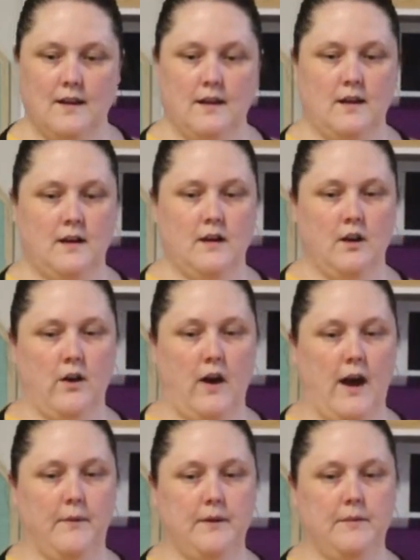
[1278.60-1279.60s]
No, I
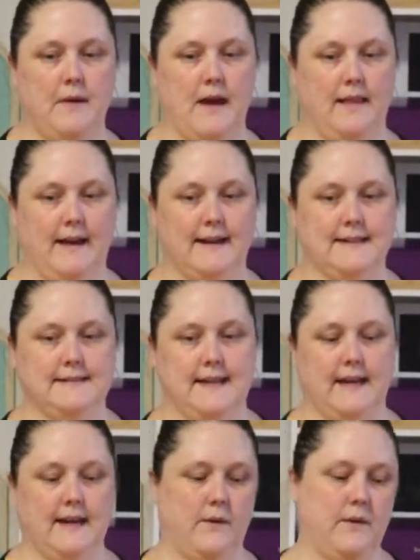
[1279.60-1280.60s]
would, like I
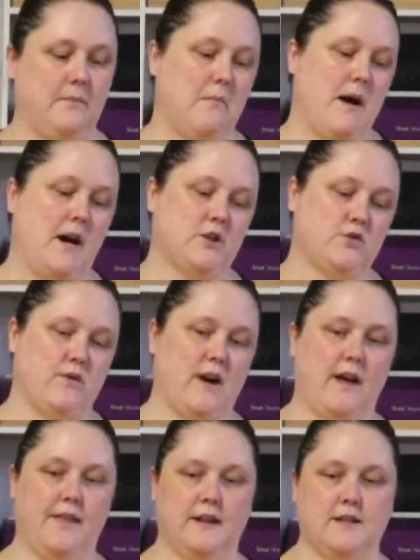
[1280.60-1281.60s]
said, I would much
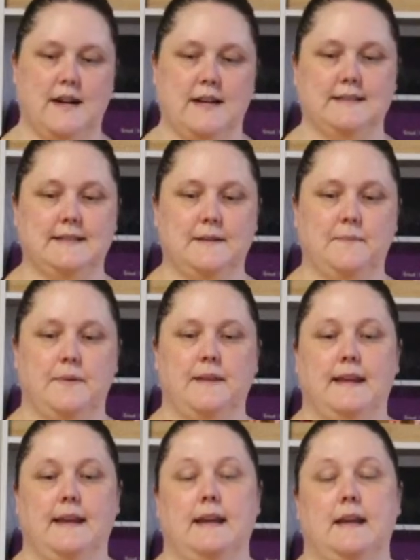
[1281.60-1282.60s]
rather just
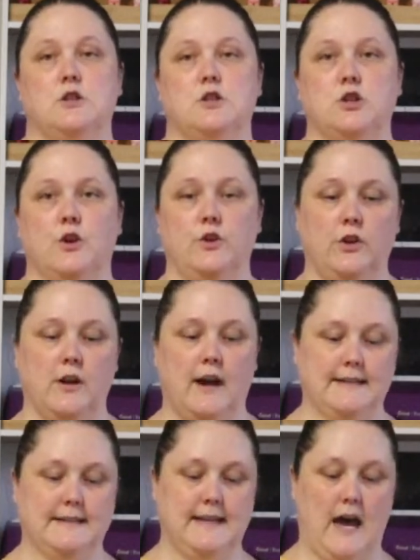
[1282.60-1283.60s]
simply show you
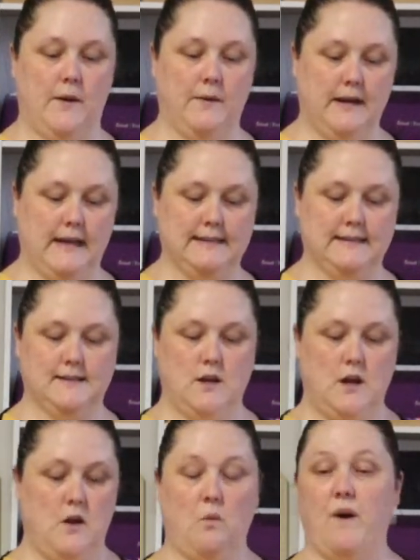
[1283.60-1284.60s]
guys how it is
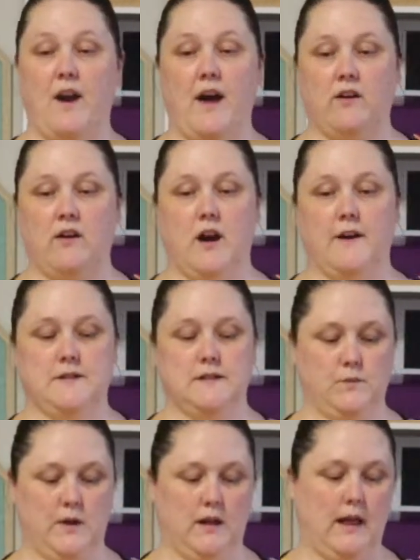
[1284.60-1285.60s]
when I craft as
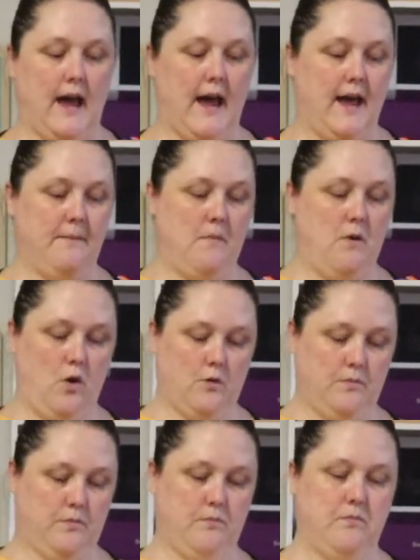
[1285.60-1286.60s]
well. I'm
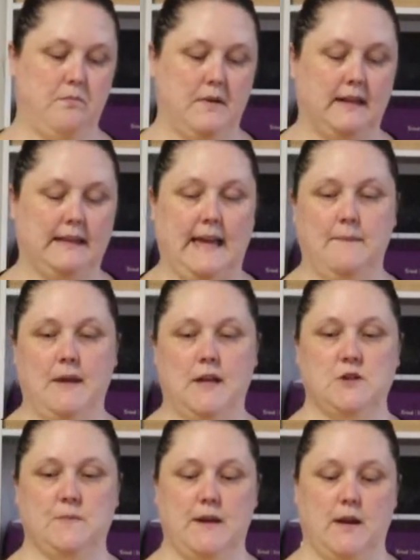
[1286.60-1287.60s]
not claiming to
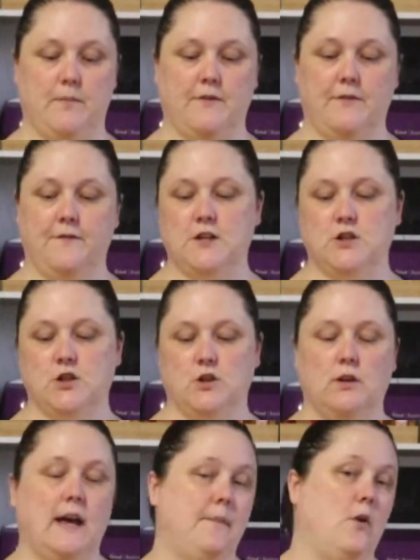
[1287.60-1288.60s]
be a professional.
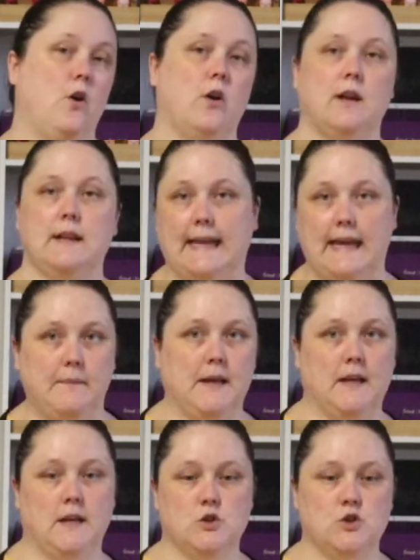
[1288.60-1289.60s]
I'm not
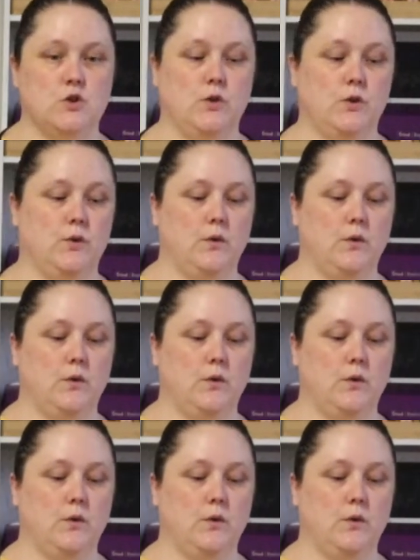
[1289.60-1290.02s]
claiming to